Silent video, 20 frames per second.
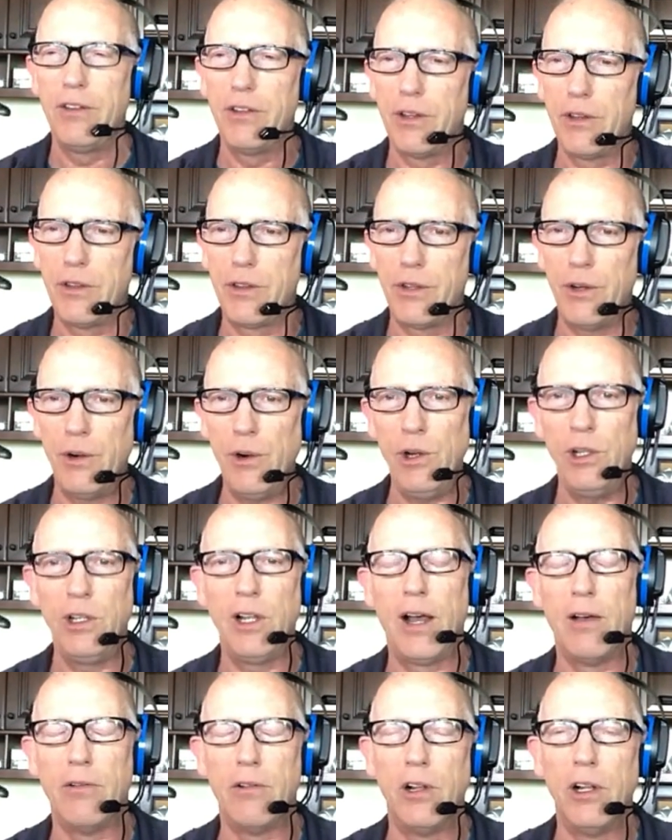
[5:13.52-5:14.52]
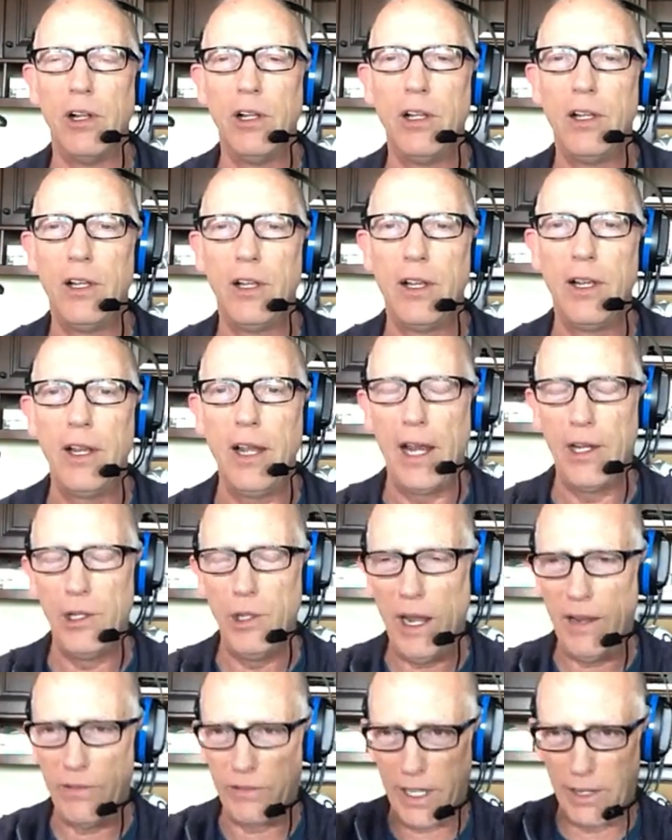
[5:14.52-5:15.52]
The third level and
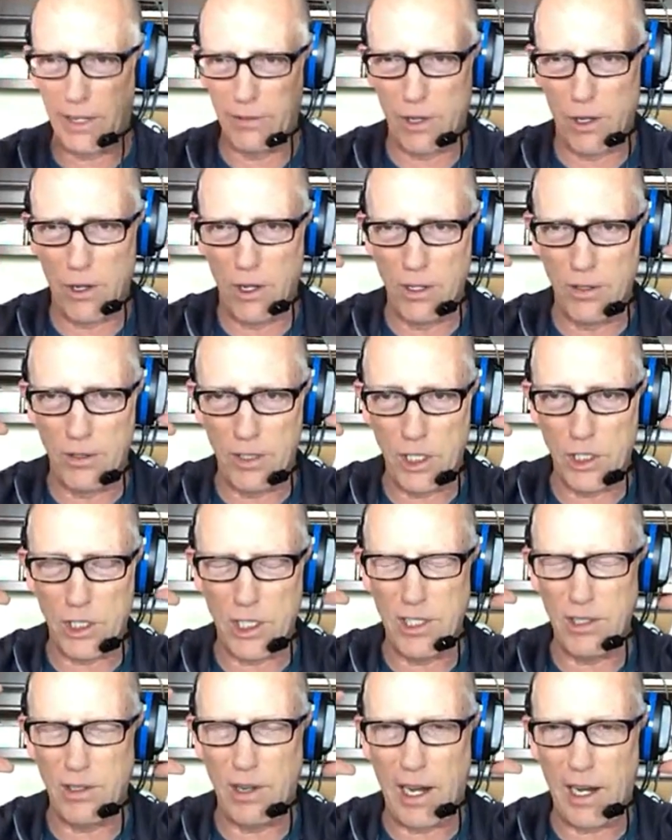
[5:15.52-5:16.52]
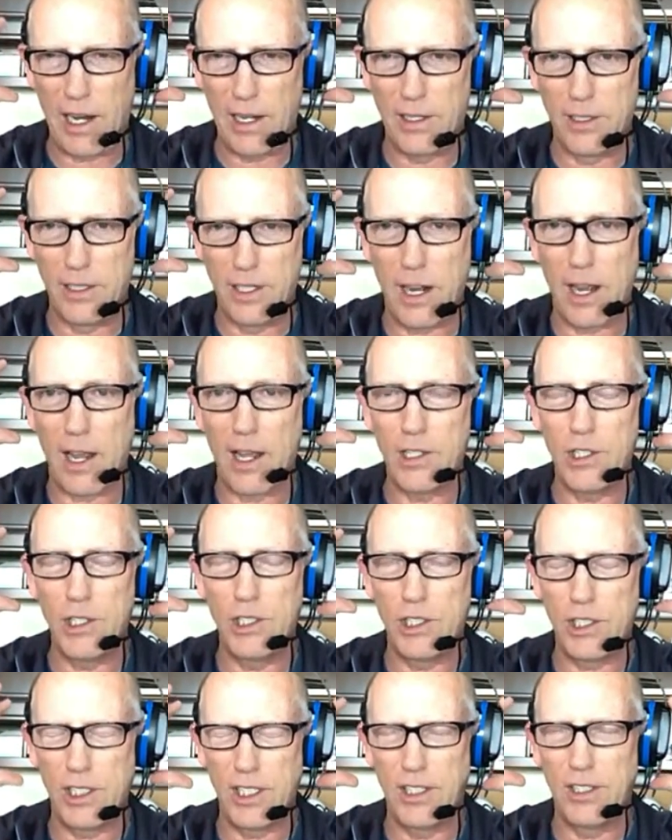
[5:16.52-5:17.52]
you have to have all of these in your head
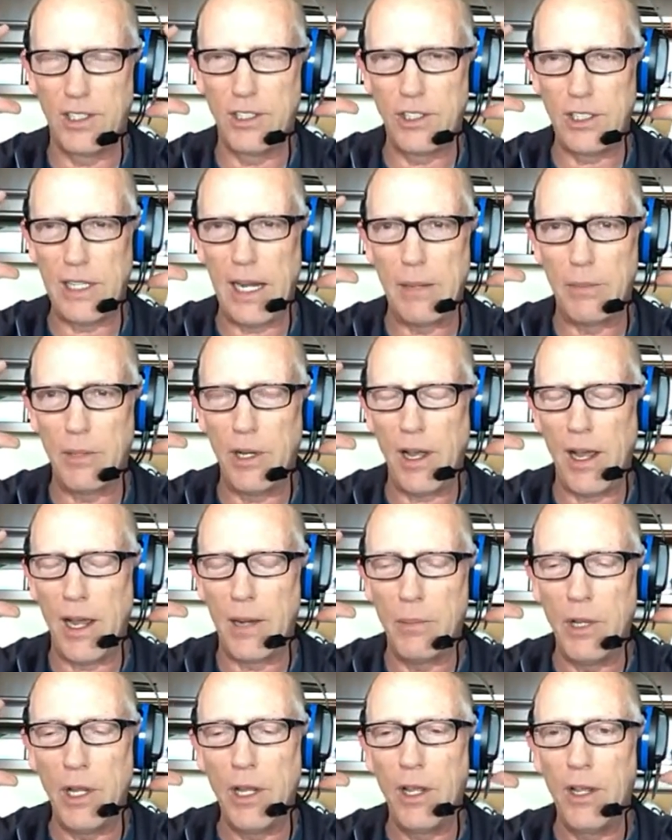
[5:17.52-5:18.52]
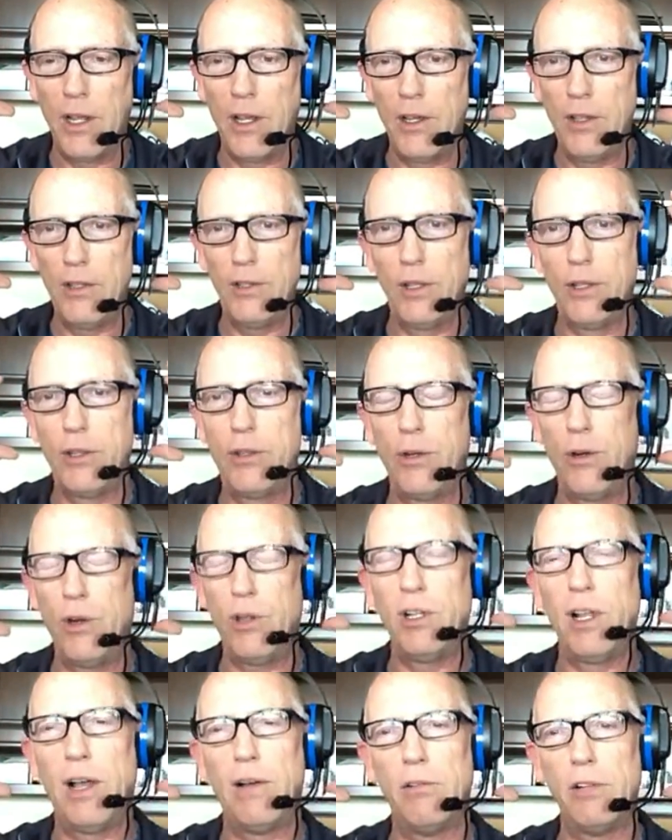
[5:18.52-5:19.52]
consciously at the same time. The
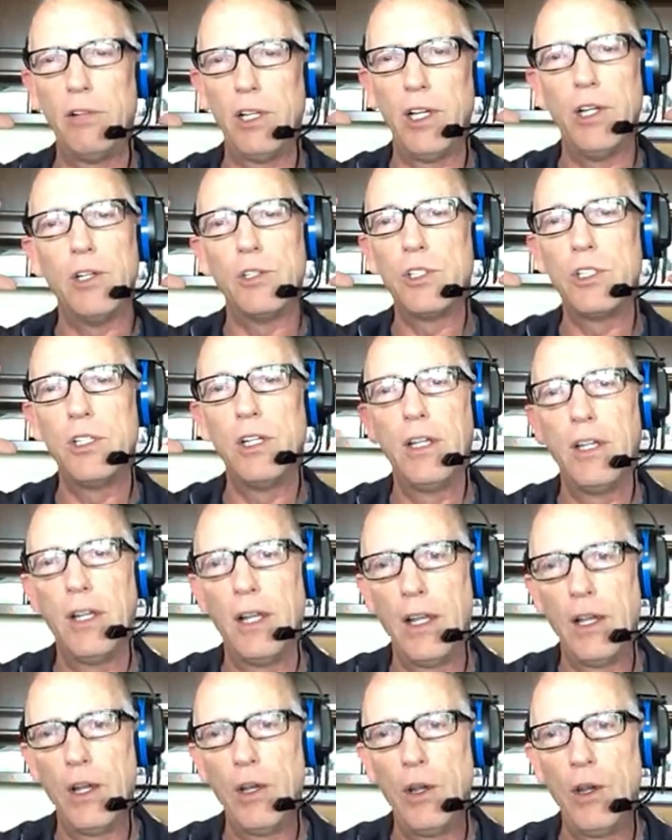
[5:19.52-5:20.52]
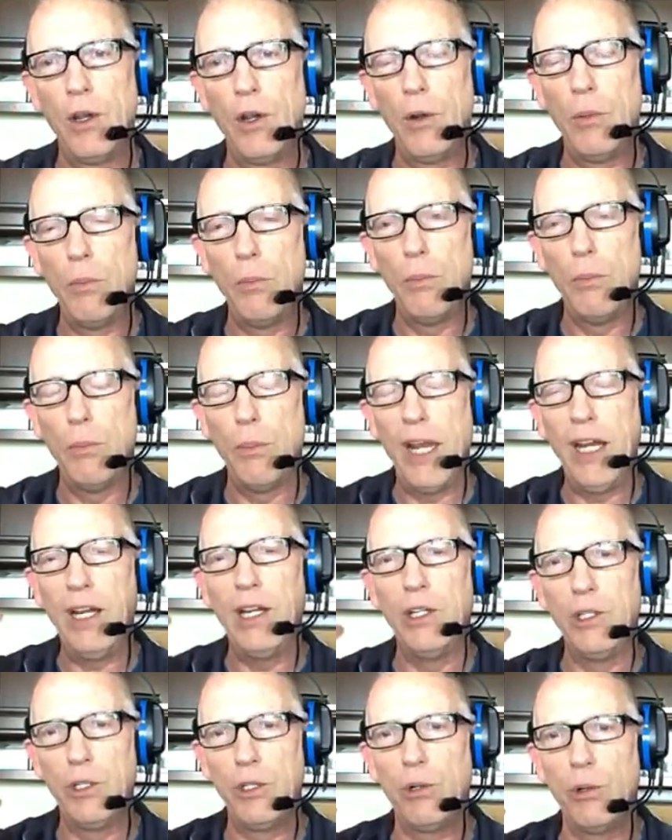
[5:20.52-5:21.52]
third level is
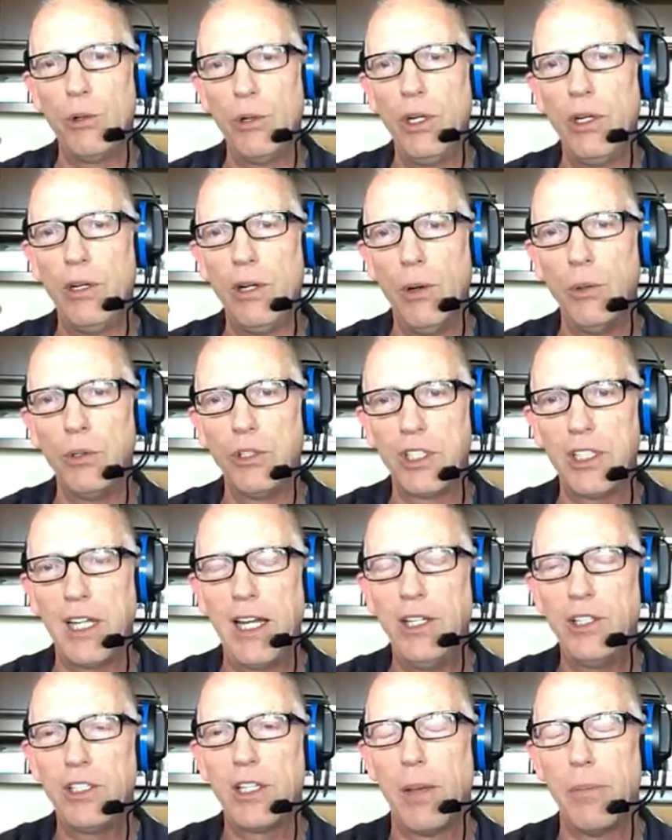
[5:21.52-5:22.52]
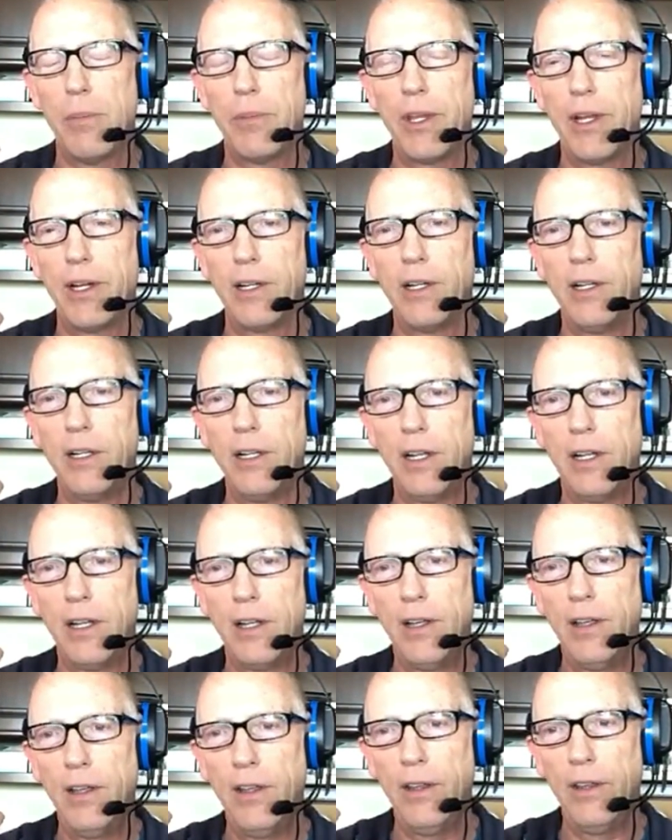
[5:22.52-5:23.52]
making sure you don't say something
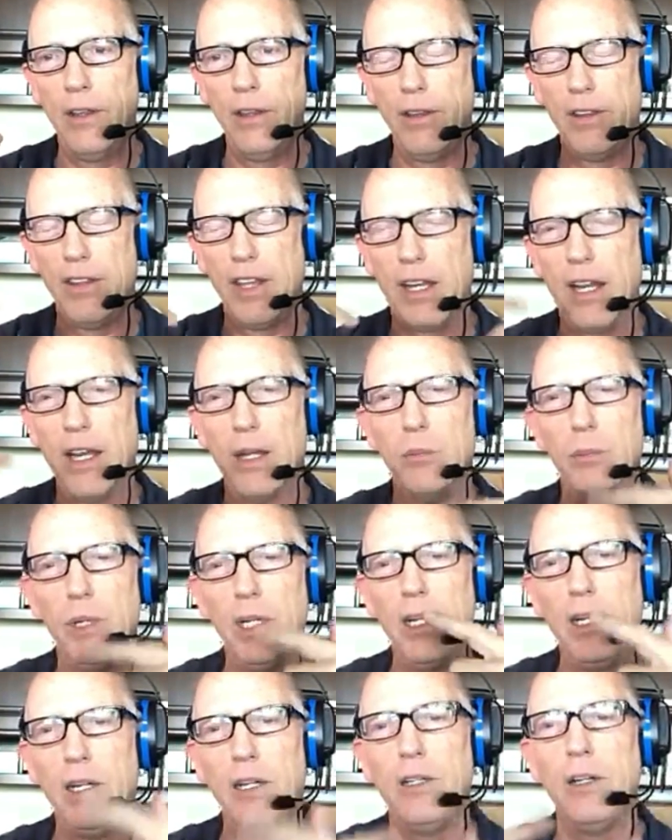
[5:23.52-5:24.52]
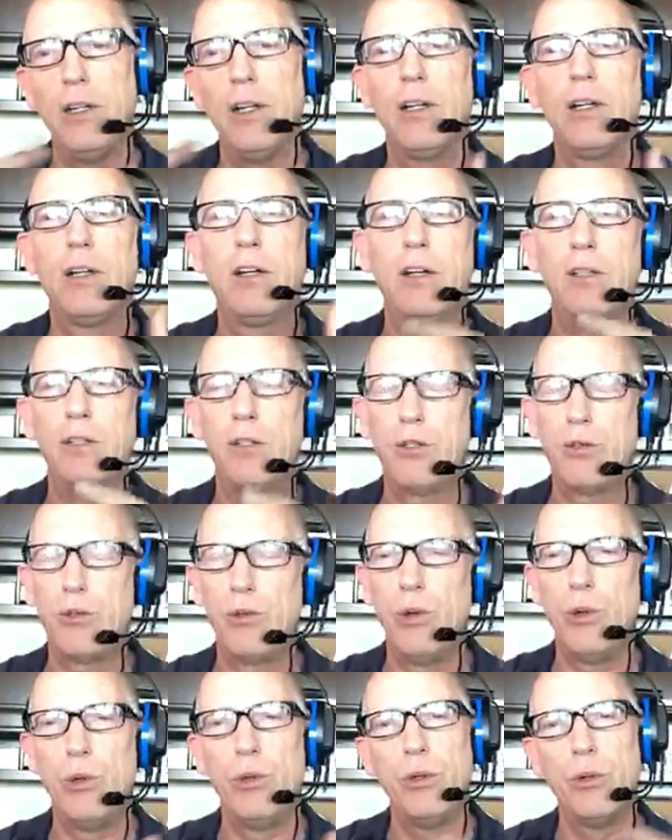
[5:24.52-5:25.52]
that can be
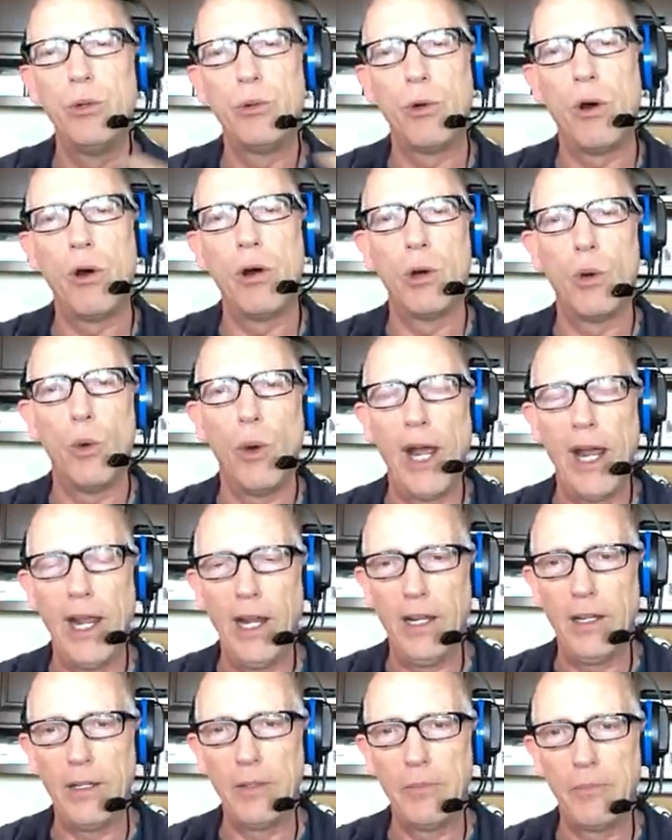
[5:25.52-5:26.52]
construed the wrong way.